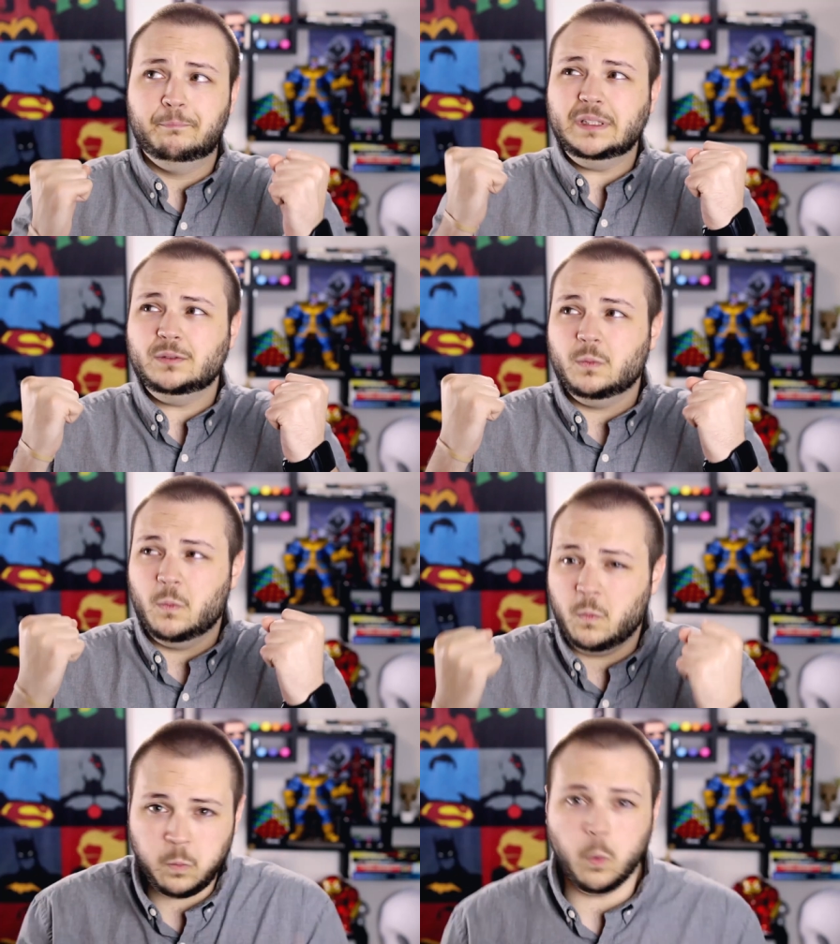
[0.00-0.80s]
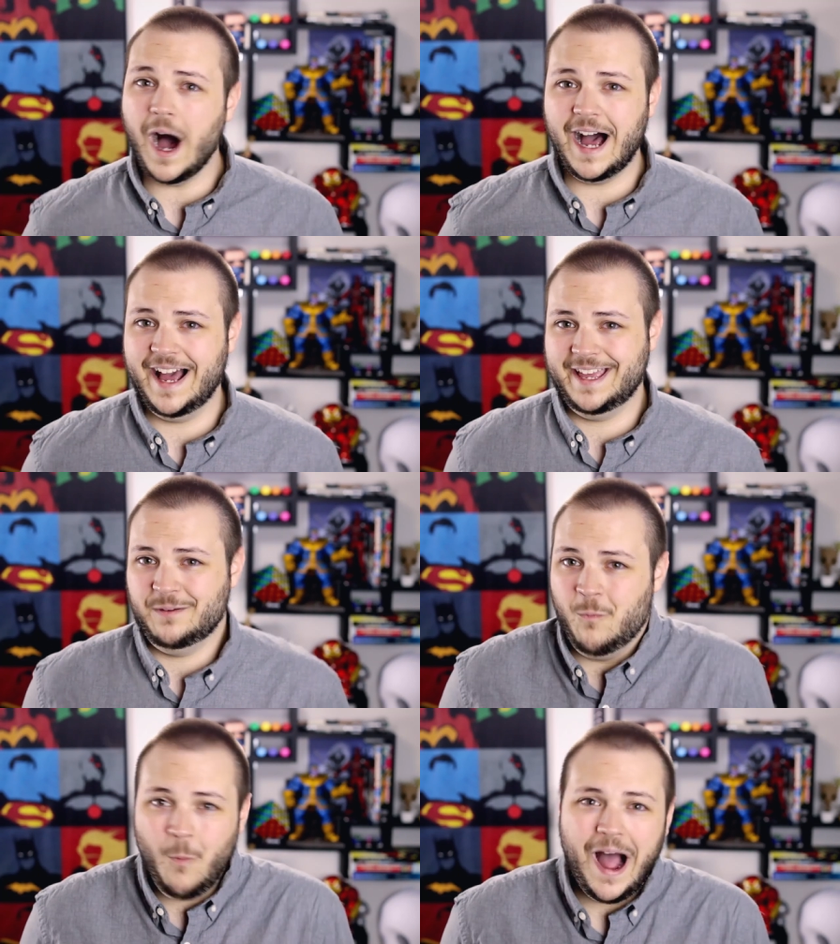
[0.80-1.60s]
But
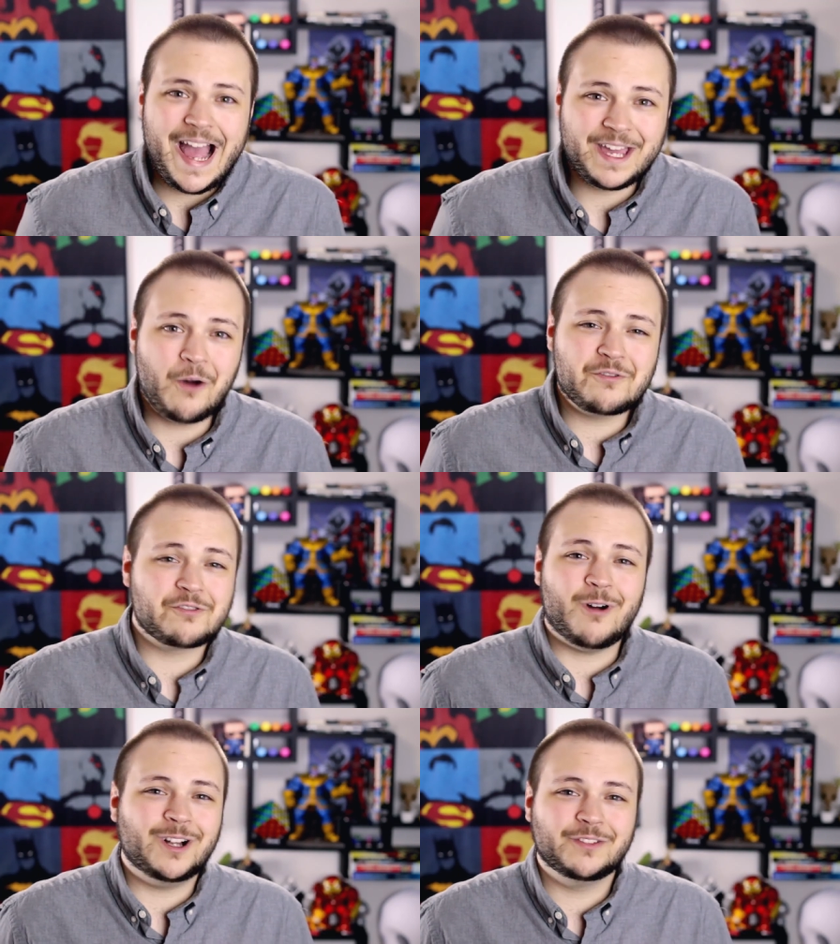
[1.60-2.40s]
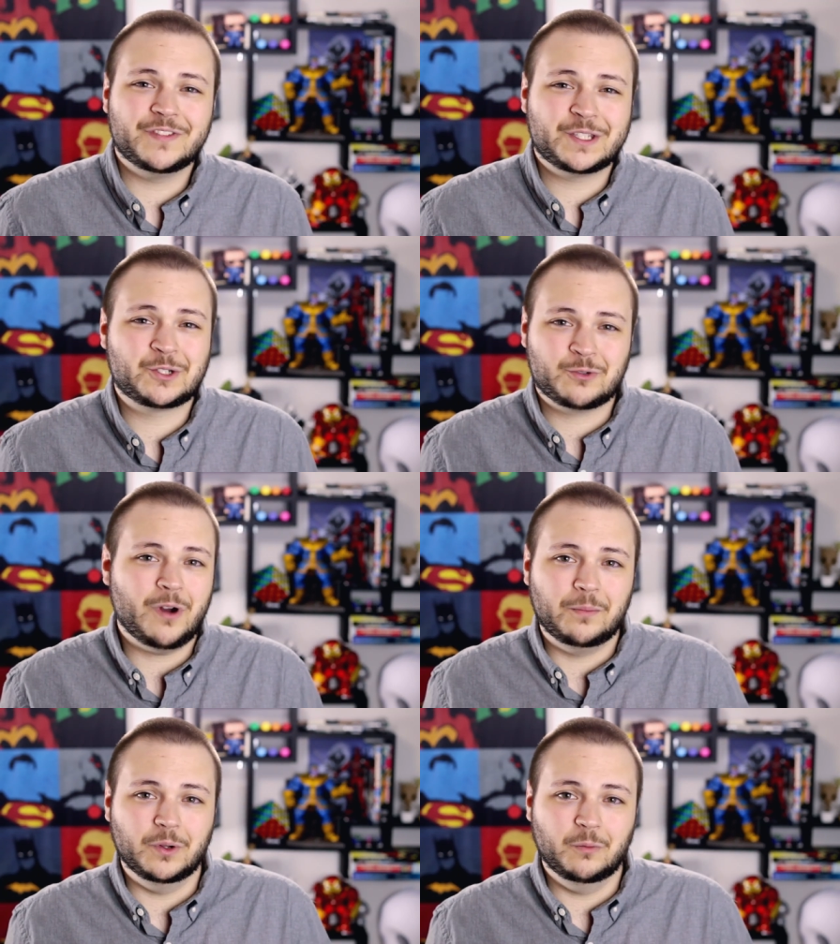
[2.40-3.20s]
why? Why go through all of this
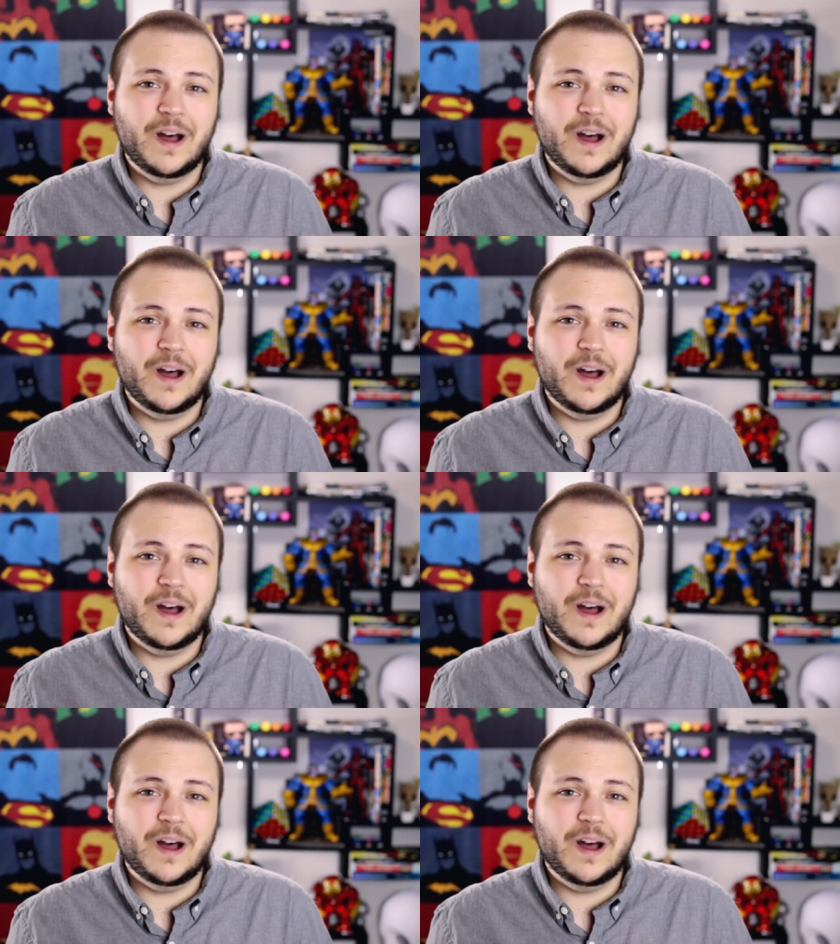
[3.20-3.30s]
trouble?